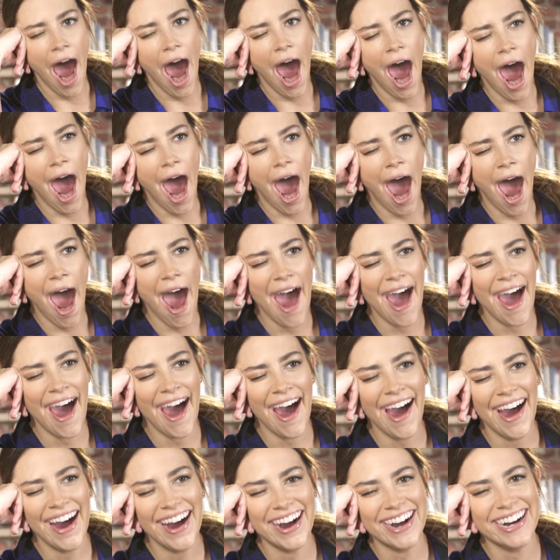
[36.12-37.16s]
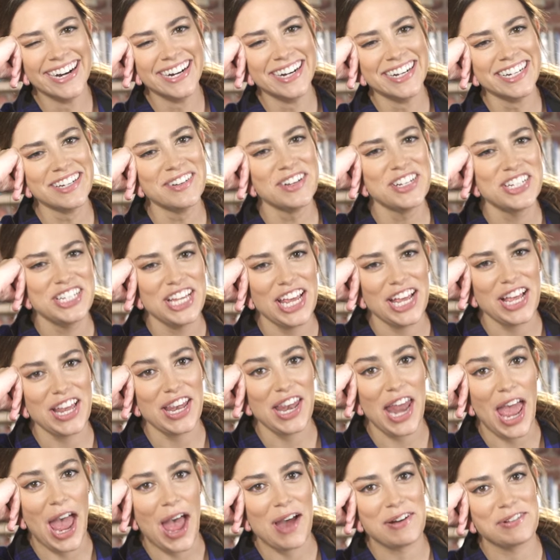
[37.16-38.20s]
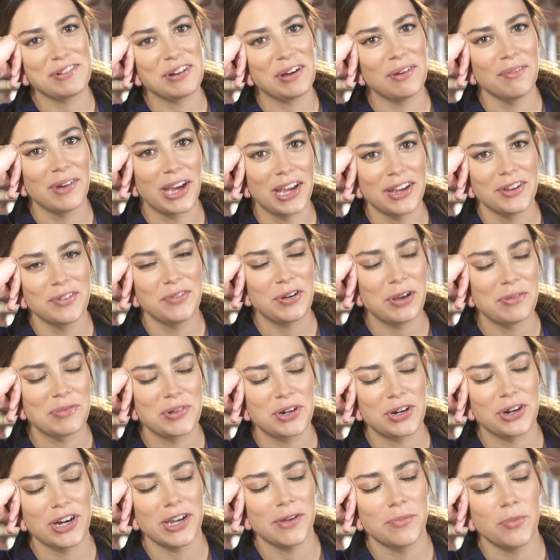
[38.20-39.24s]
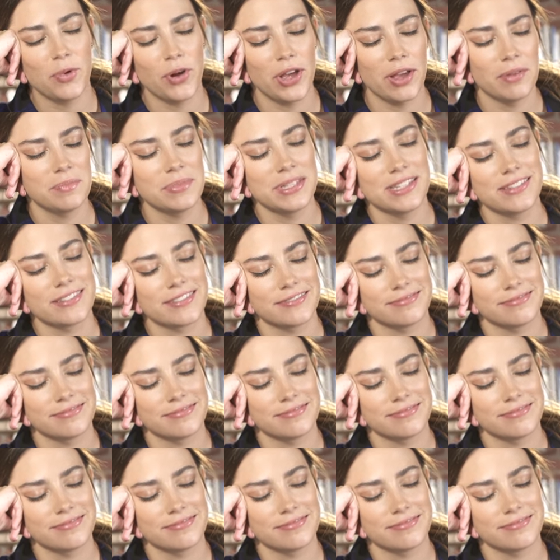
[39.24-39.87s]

I'm gonna take a nap while my whipped cream whips.